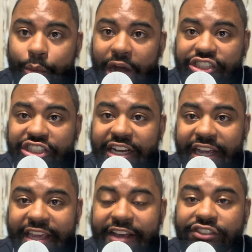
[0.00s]
while she
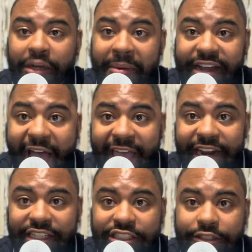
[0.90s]
can give some
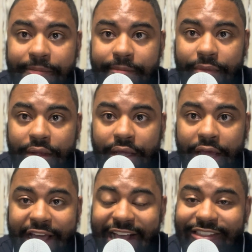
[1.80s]
guidance,
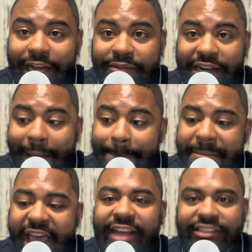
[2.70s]
it's up to that
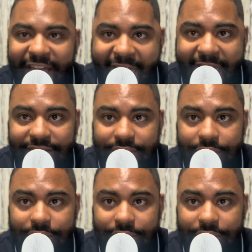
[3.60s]
man to act.